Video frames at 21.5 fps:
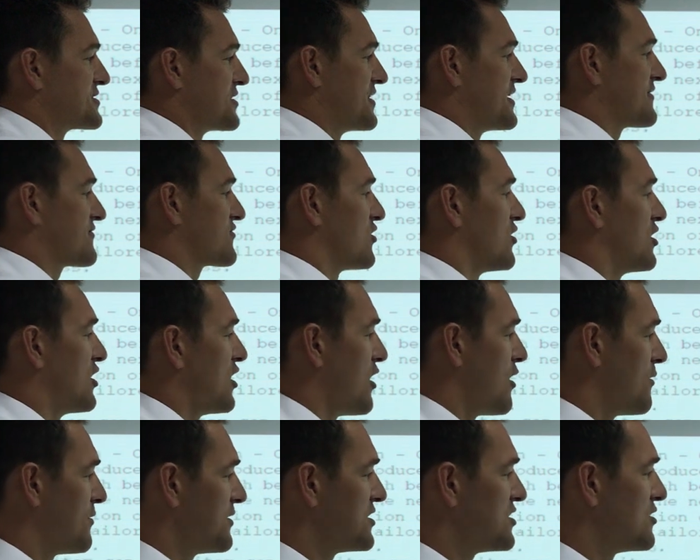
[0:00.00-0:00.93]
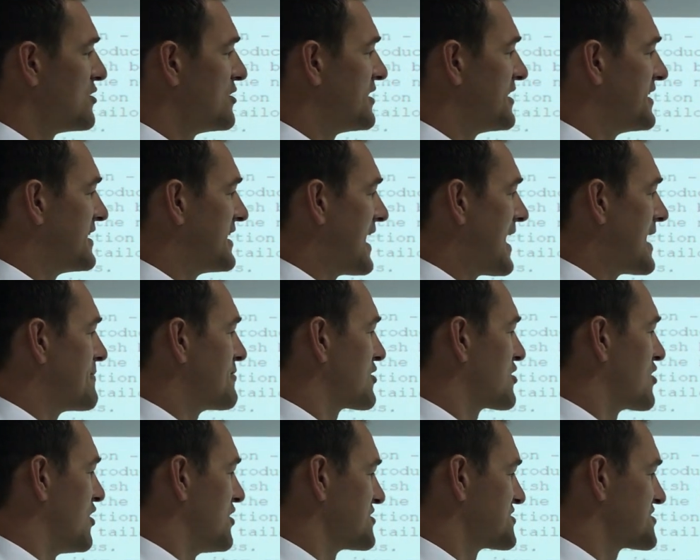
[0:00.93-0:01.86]
So they've got lower unit labour
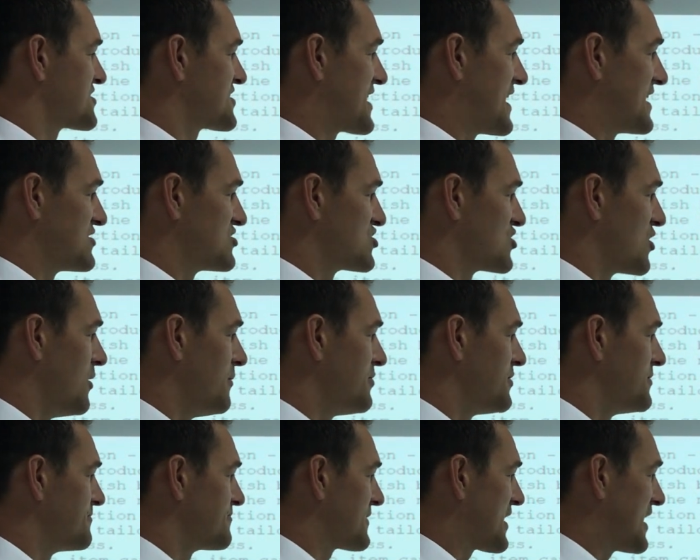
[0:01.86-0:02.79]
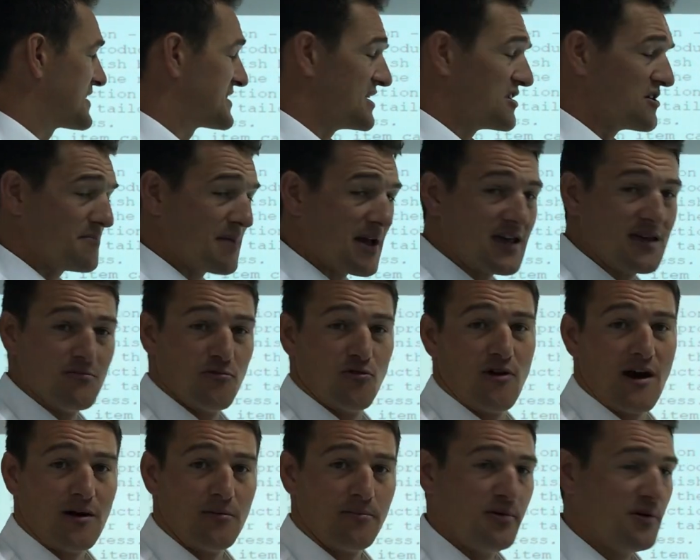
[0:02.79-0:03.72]
costs than job, as in you're making
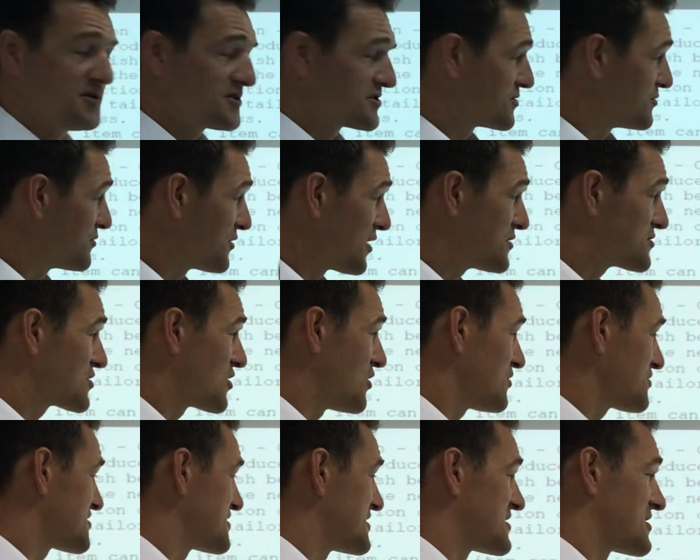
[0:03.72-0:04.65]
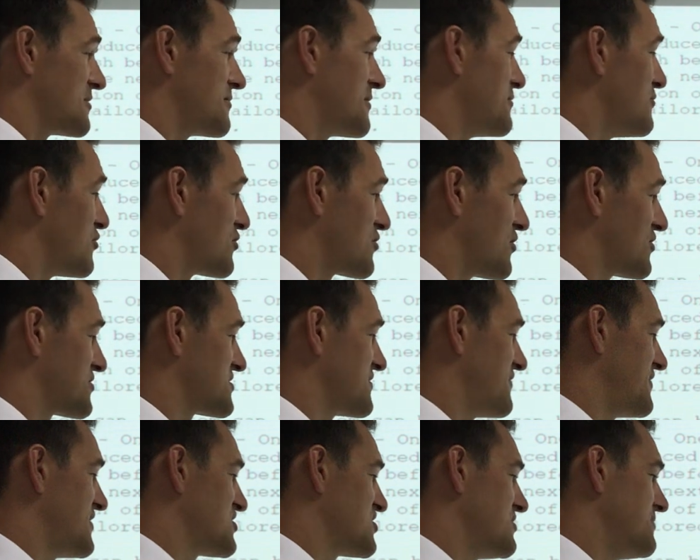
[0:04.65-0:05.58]
more output, so all those costs, it's going to be more cost
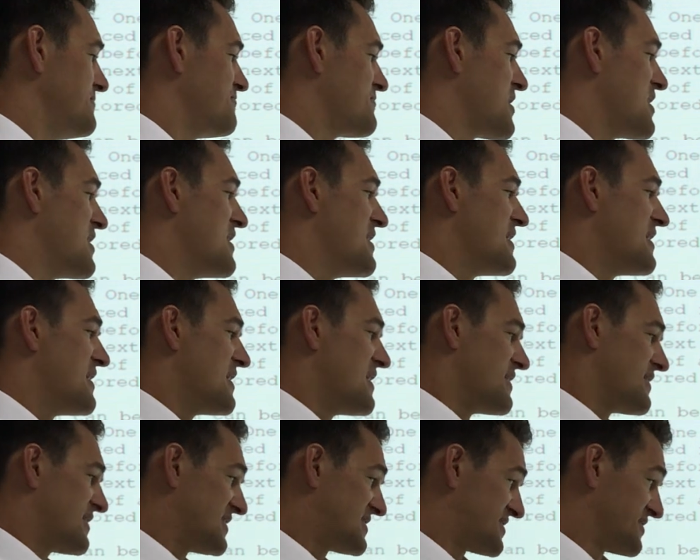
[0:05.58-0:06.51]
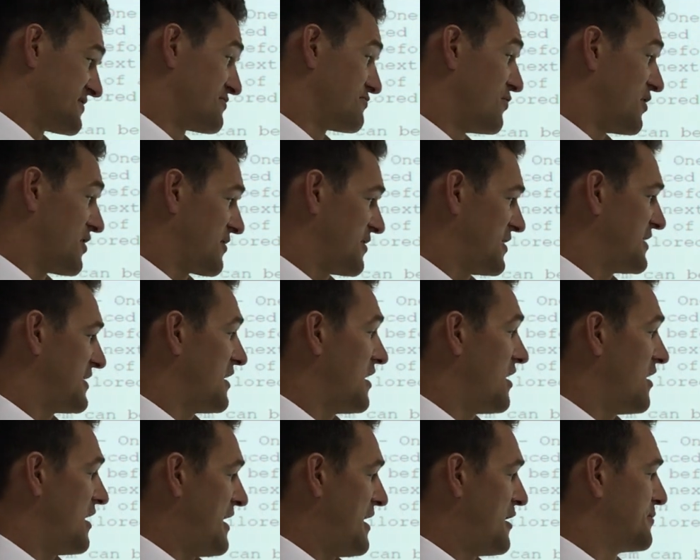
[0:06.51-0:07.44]
efficient. This is
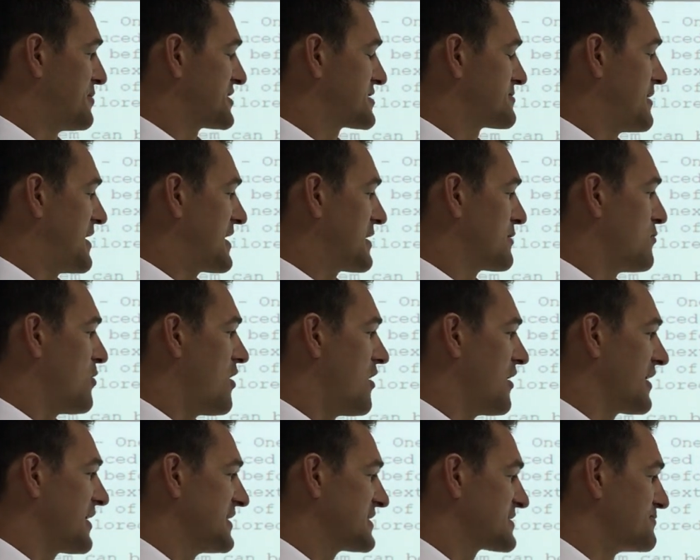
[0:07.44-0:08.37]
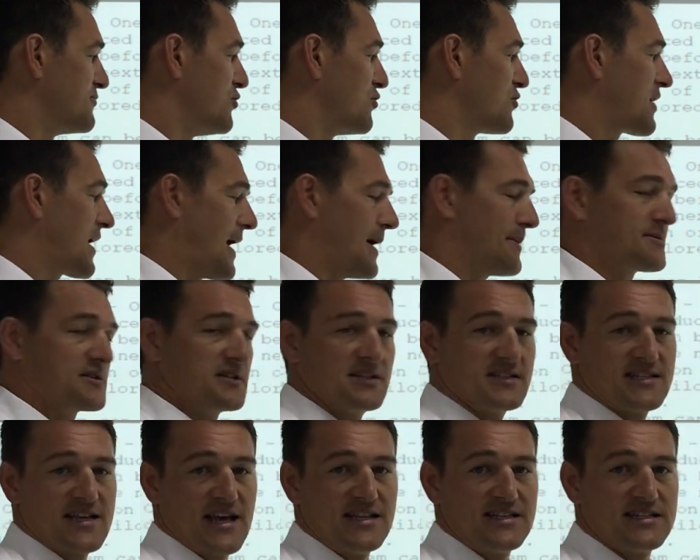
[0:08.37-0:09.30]
help explaining why. It's more capital
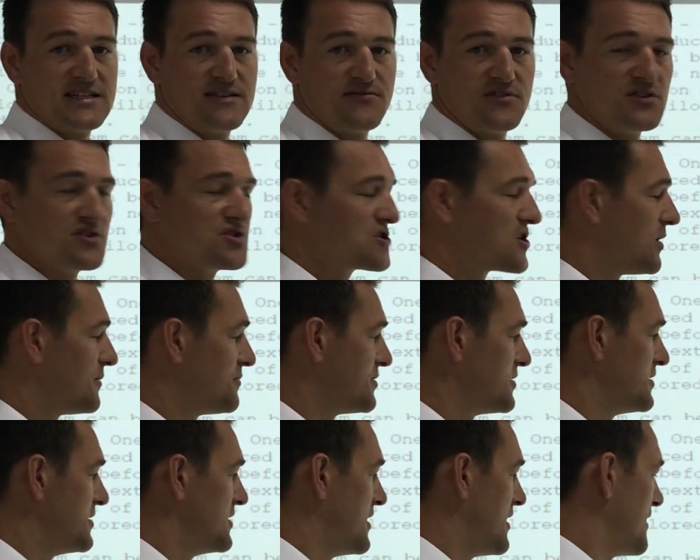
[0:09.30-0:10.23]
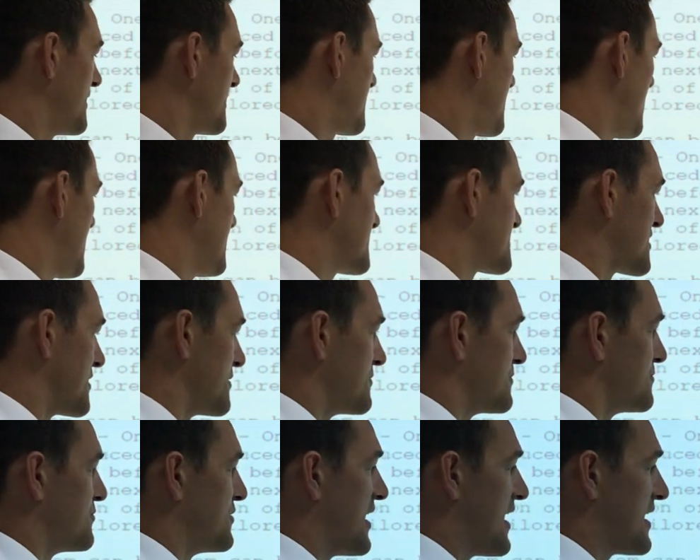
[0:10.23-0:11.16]
intensive than job. Okay, so
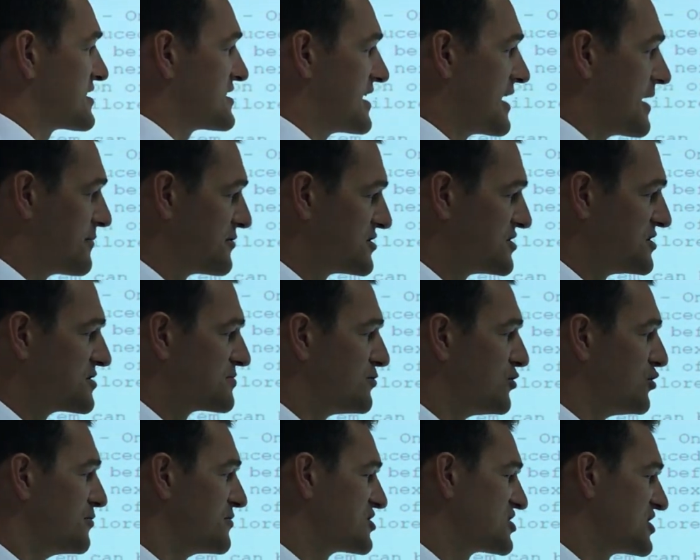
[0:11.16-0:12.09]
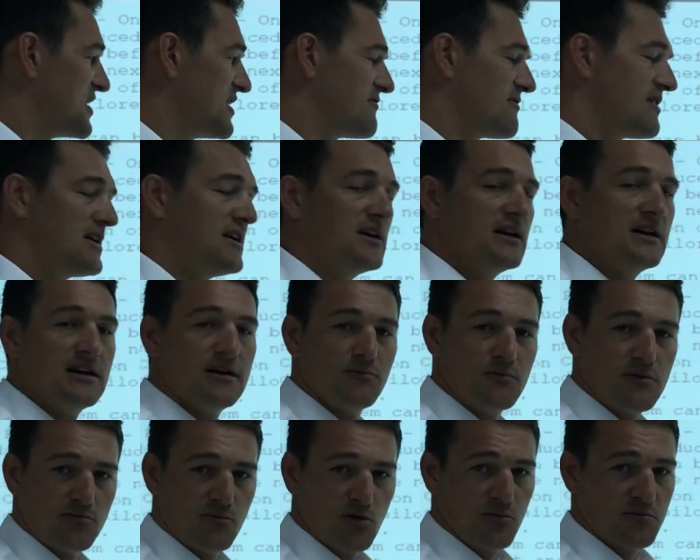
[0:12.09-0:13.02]
we're actually able to use more machinery.
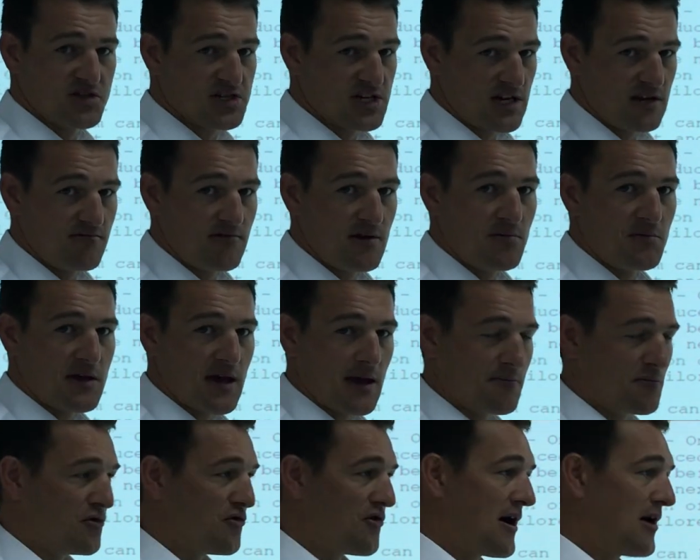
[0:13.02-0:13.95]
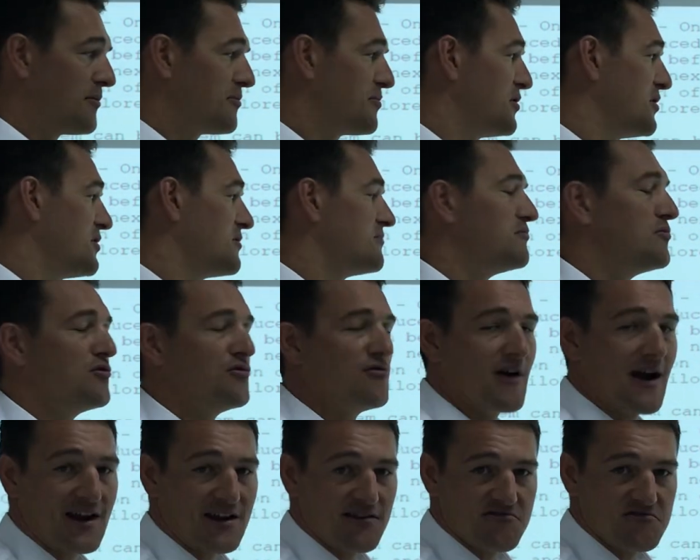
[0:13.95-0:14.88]
With more machinery, we get more output,
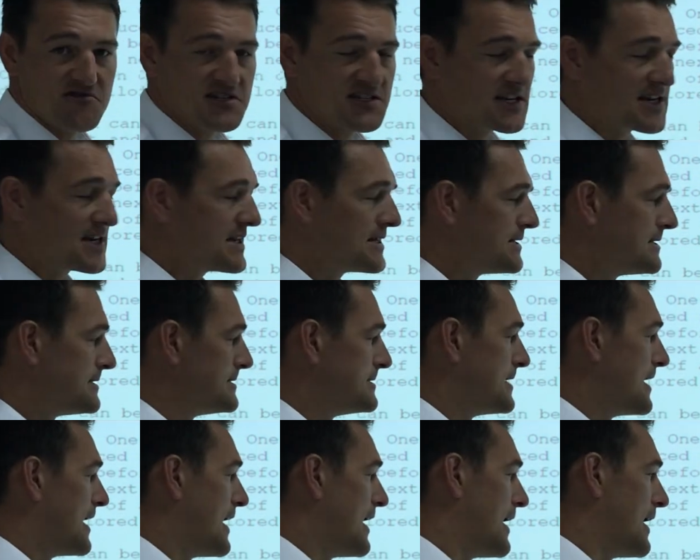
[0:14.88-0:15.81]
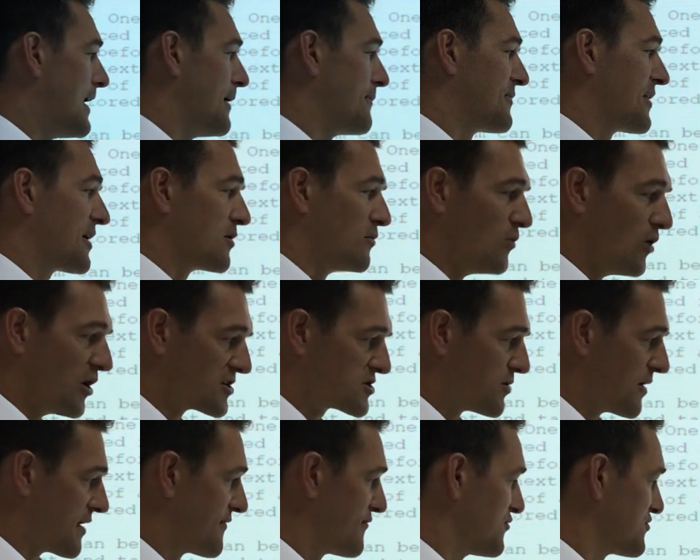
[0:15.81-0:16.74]
more accuracy. They can work
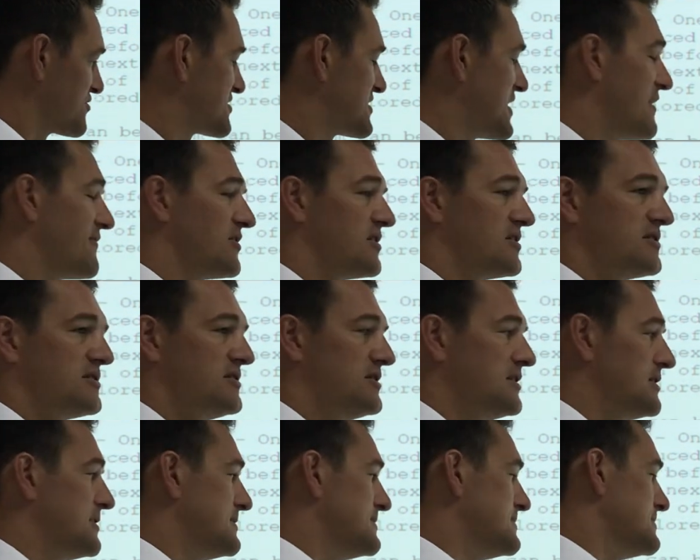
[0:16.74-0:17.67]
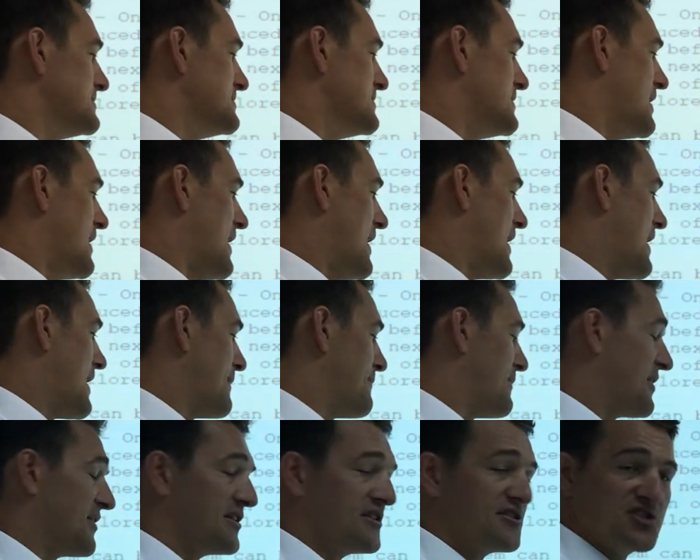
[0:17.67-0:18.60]
24/7
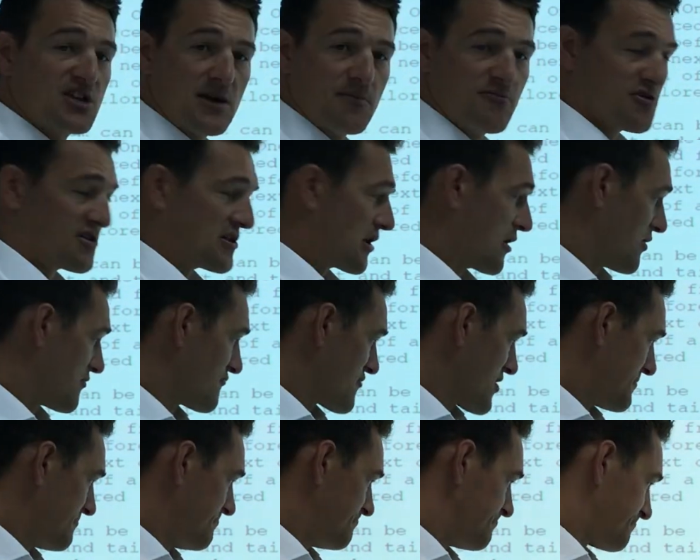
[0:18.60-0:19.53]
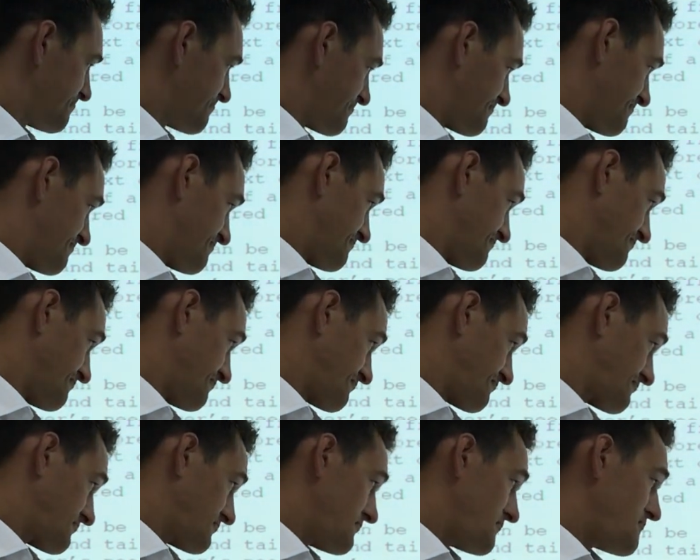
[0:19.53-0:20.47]
and cheaper in the long run.
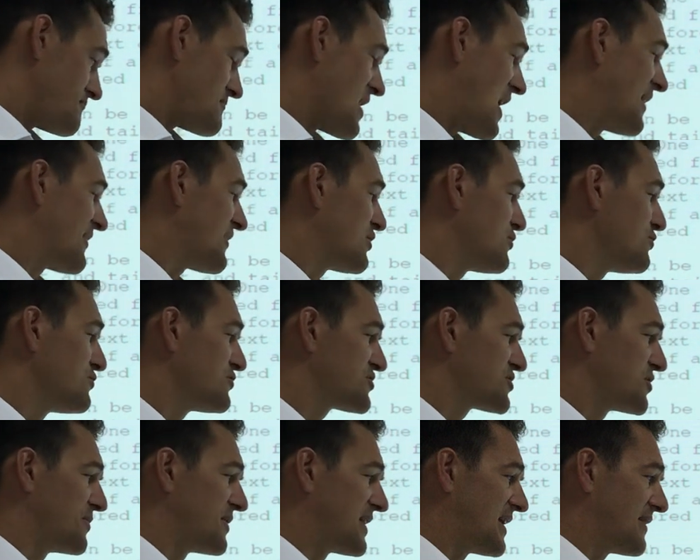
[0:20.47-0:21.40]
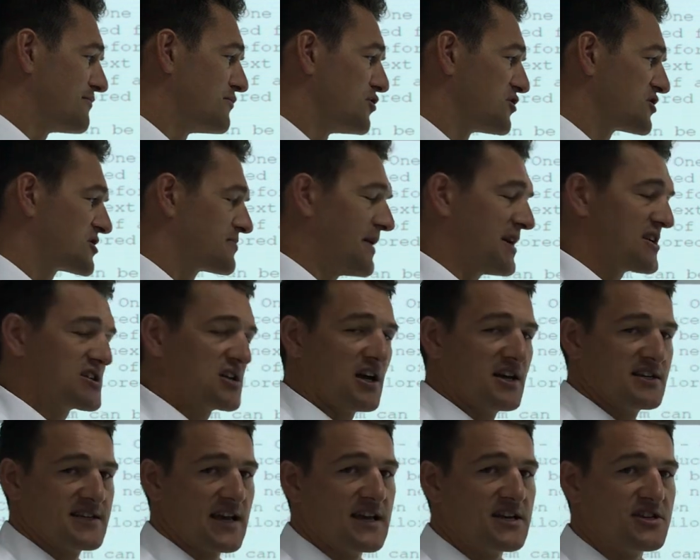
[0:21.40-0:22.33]
And then also we can have more
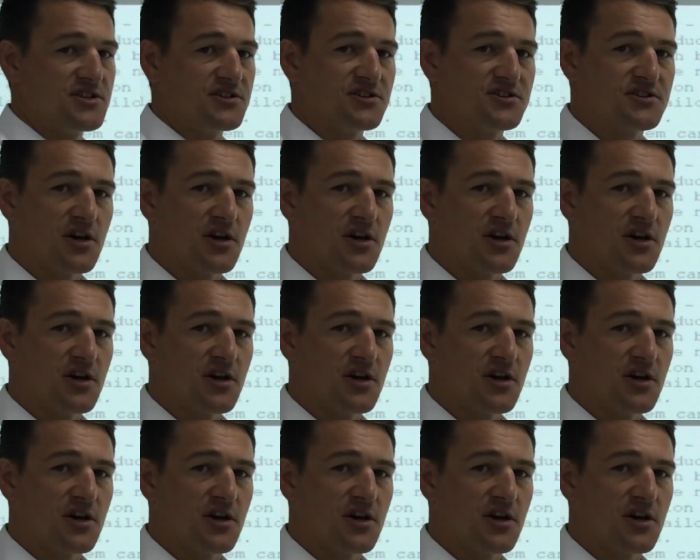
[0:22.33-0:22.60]
specialisation.